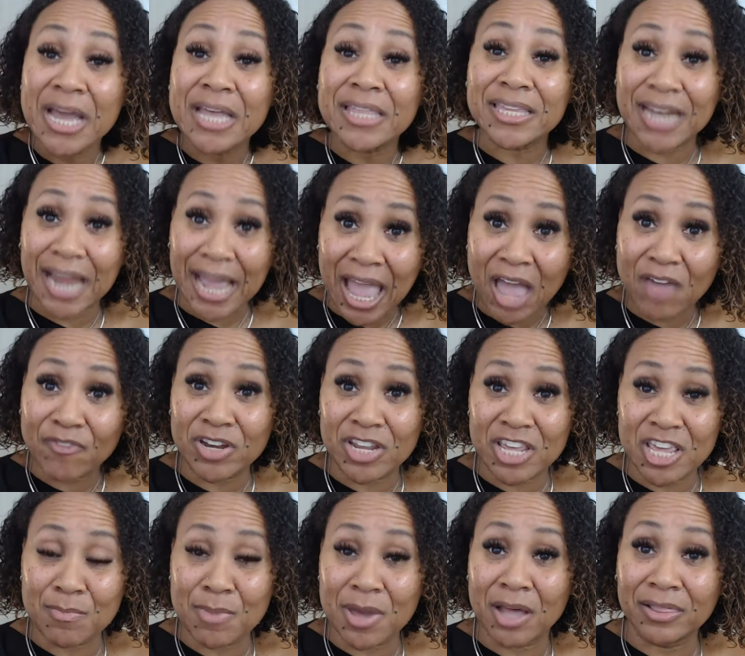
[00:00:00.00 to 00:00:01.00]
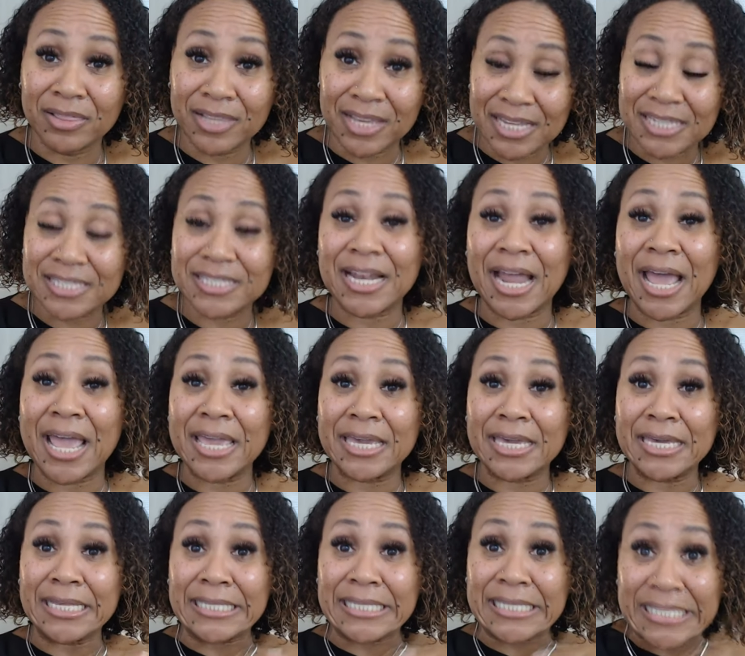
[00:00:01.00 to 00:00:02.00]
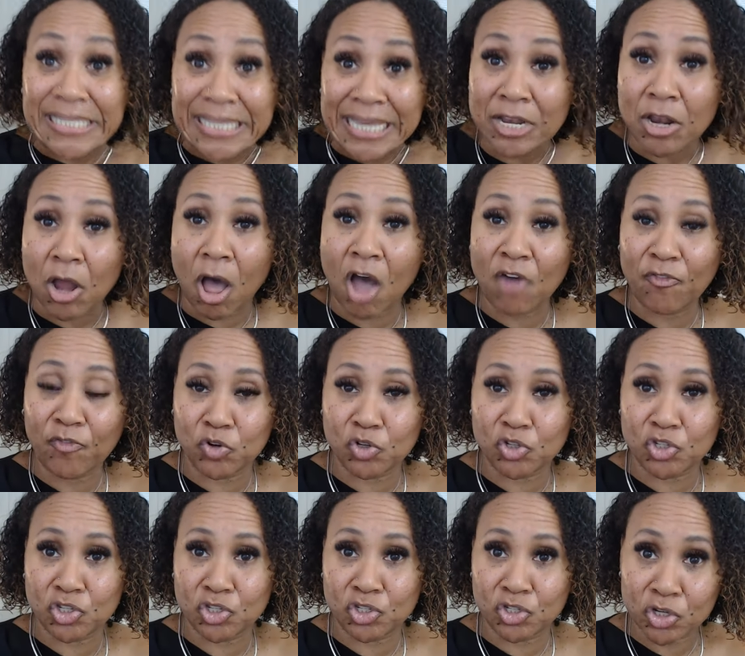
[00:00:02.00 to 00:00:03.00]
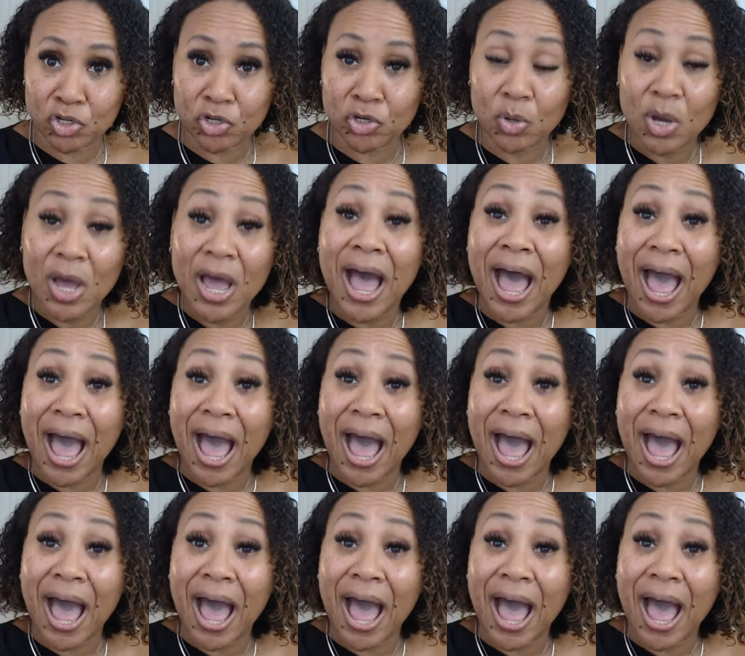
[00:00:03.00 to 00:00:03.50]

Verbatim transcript: that I have an email list that I can send offers to.